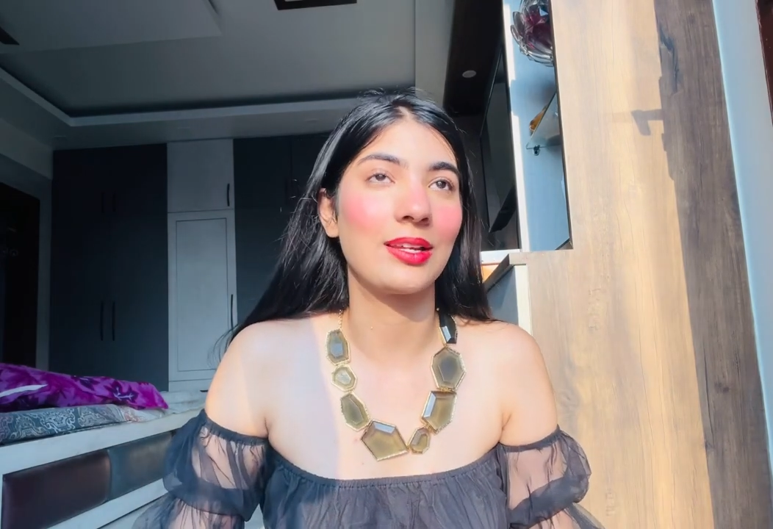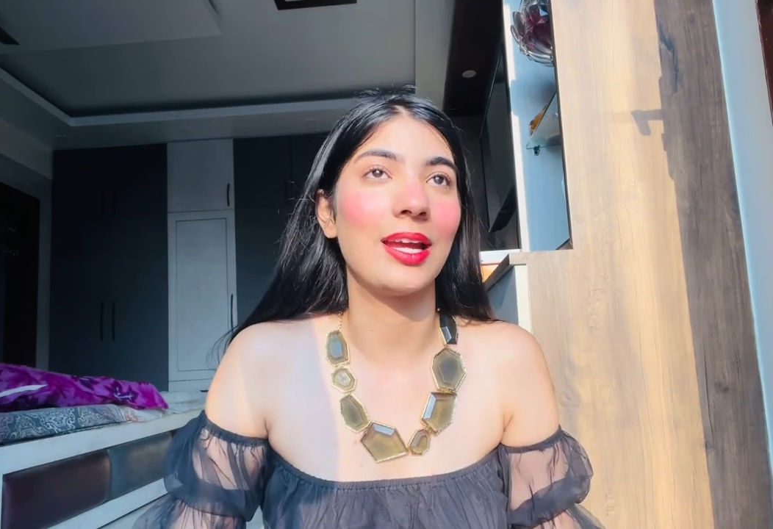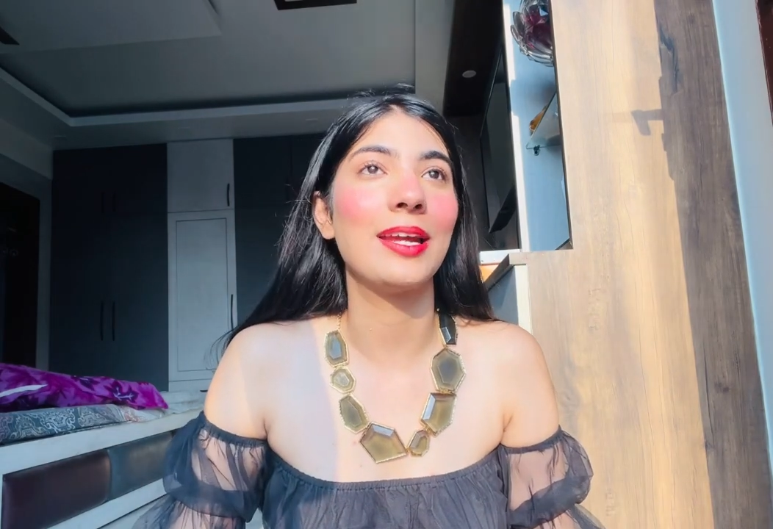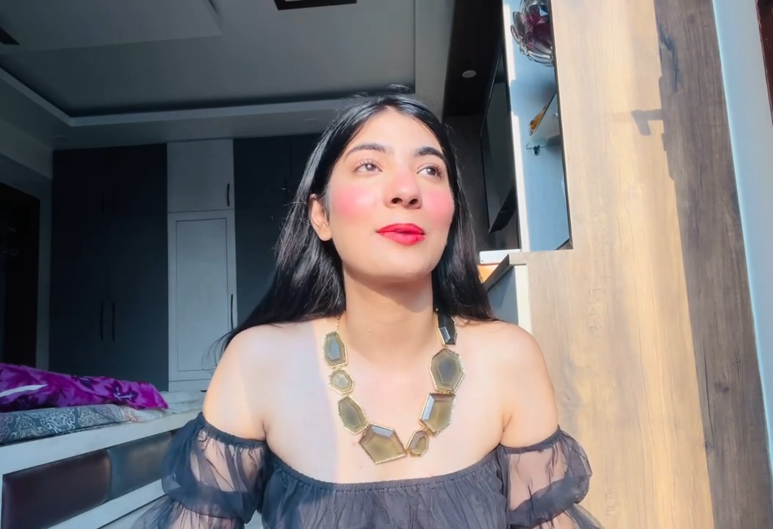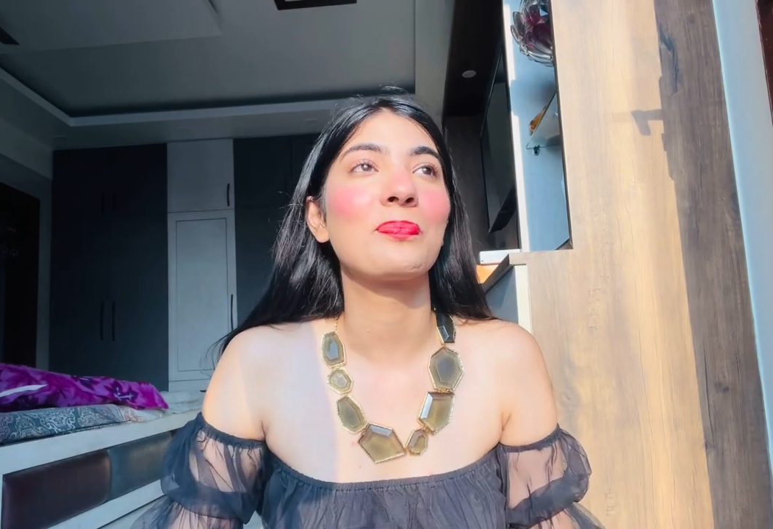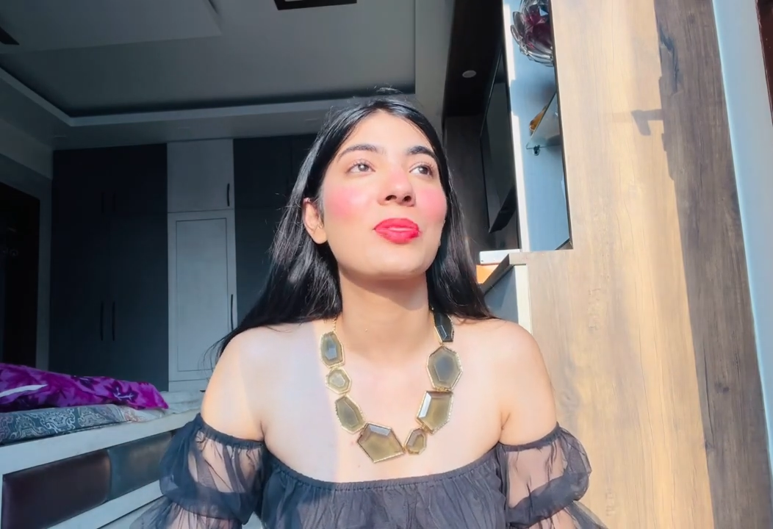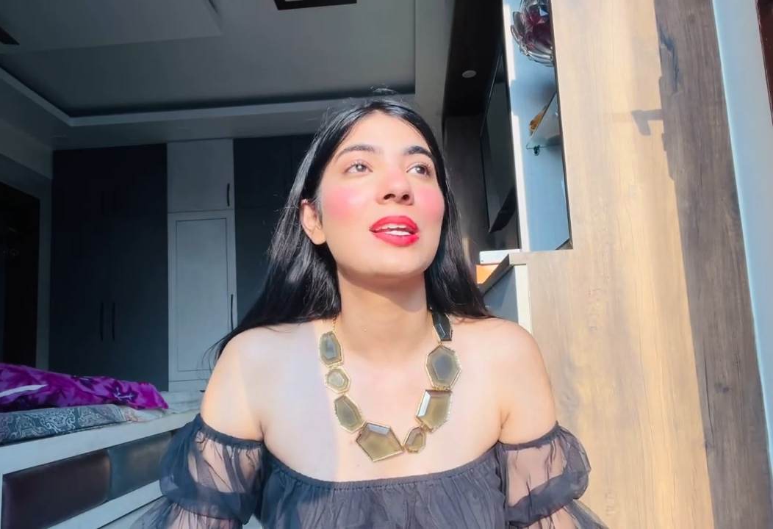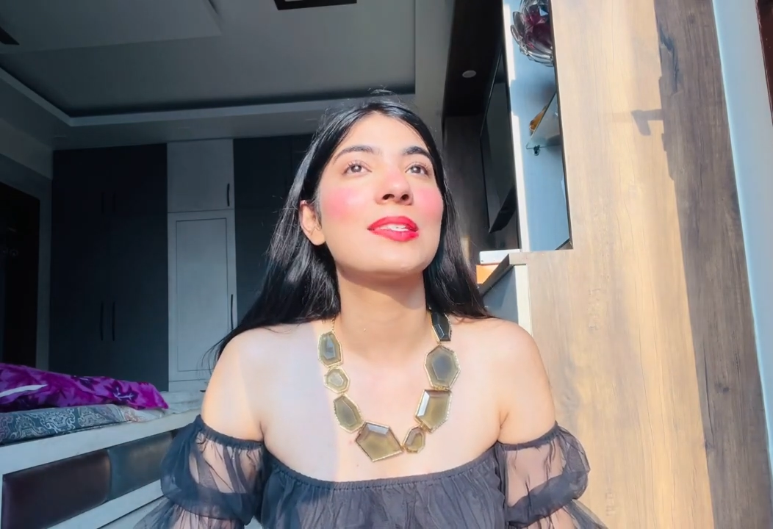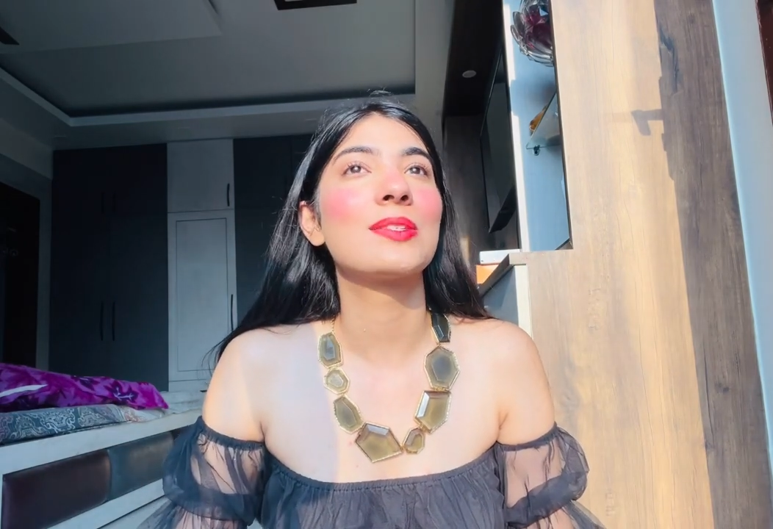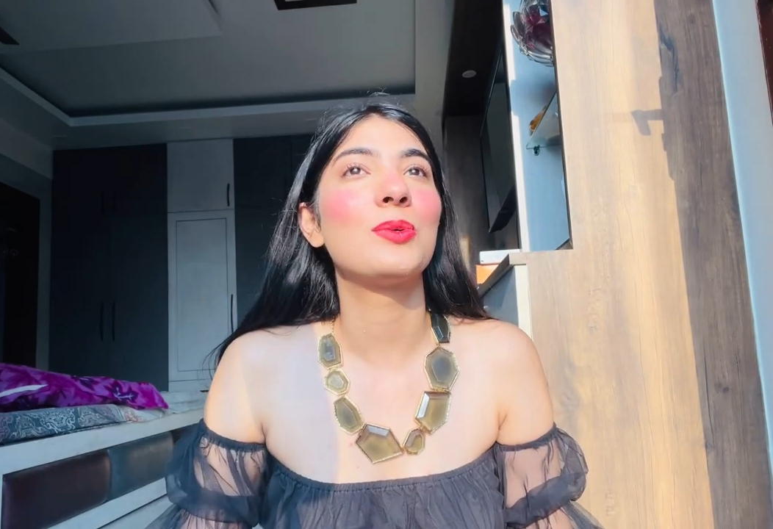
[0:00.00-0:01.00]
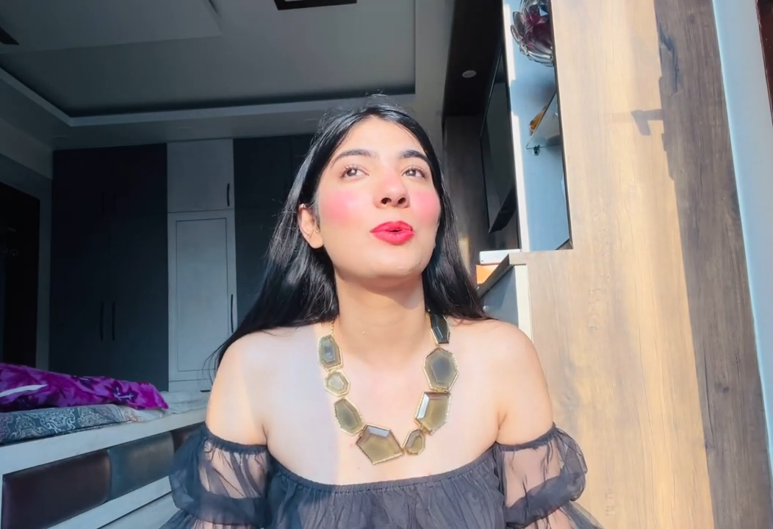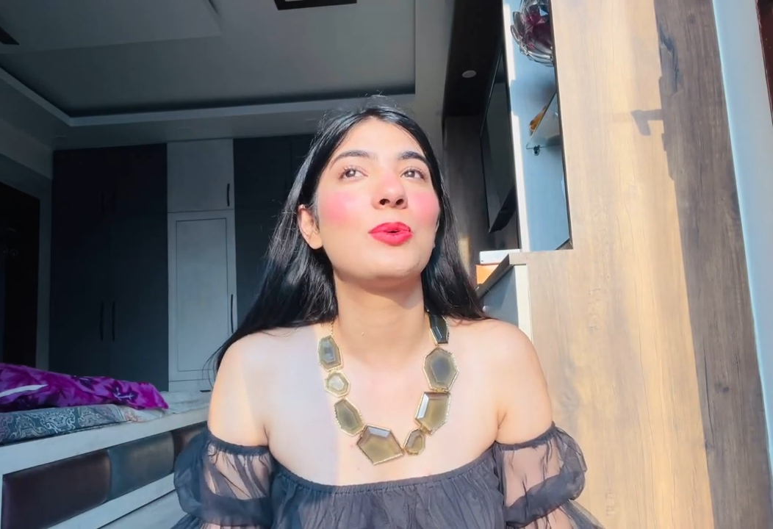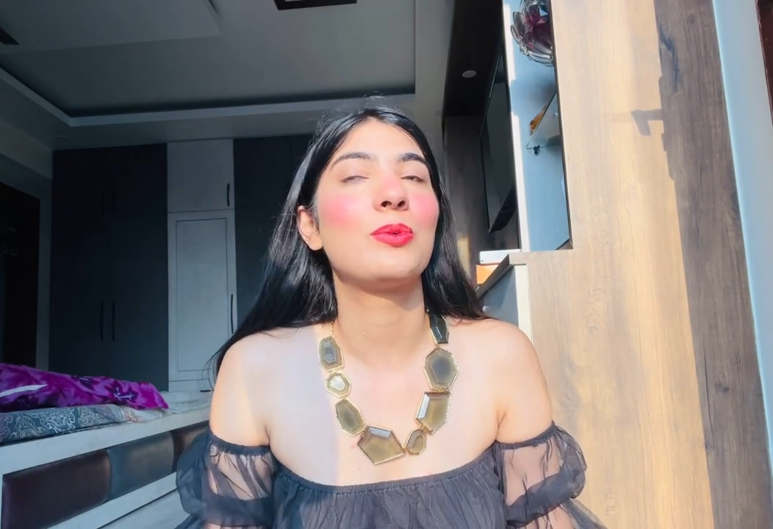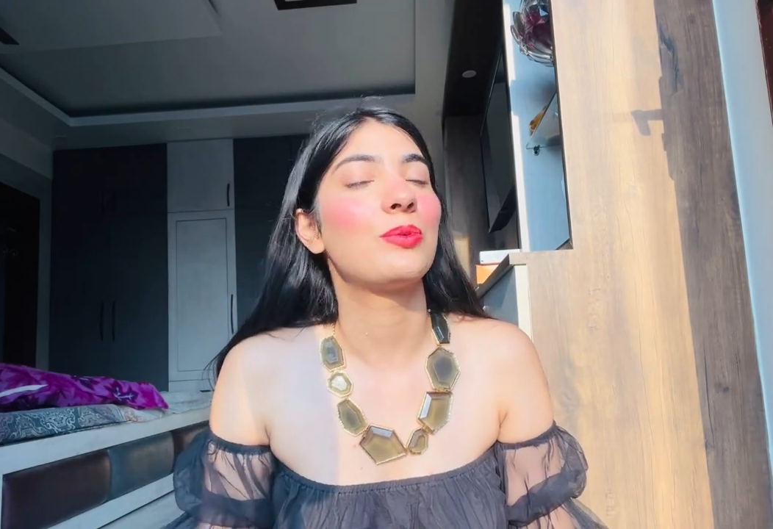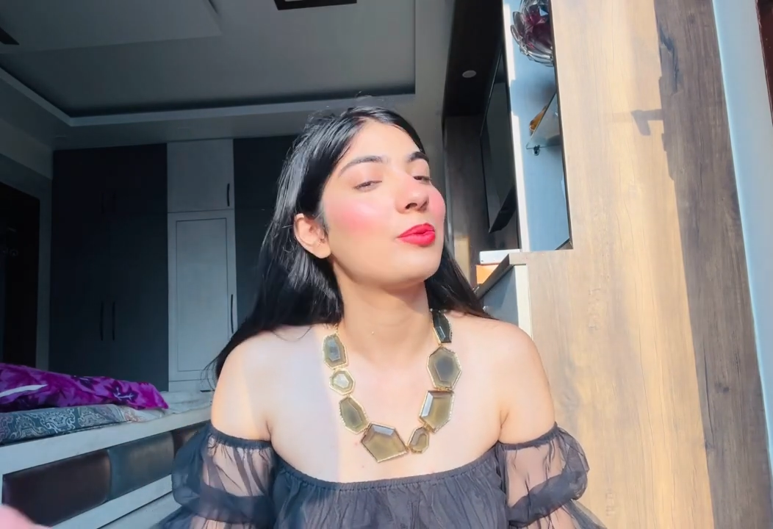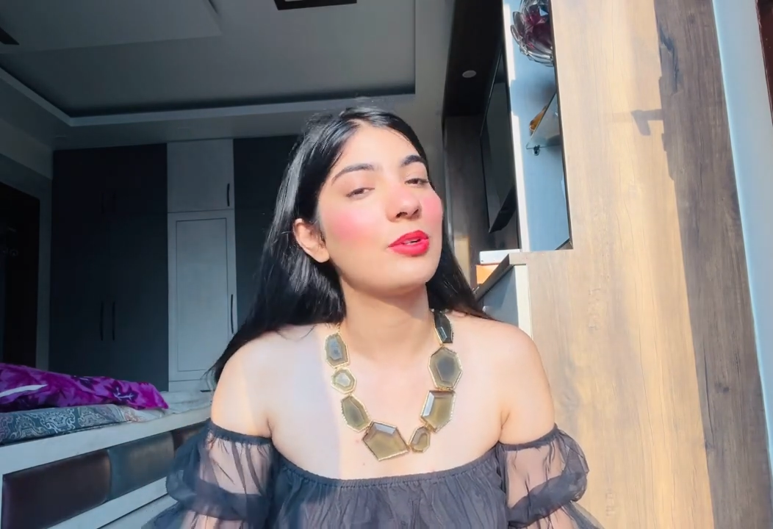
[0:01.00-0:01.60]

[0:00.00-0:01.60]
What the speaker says: right? So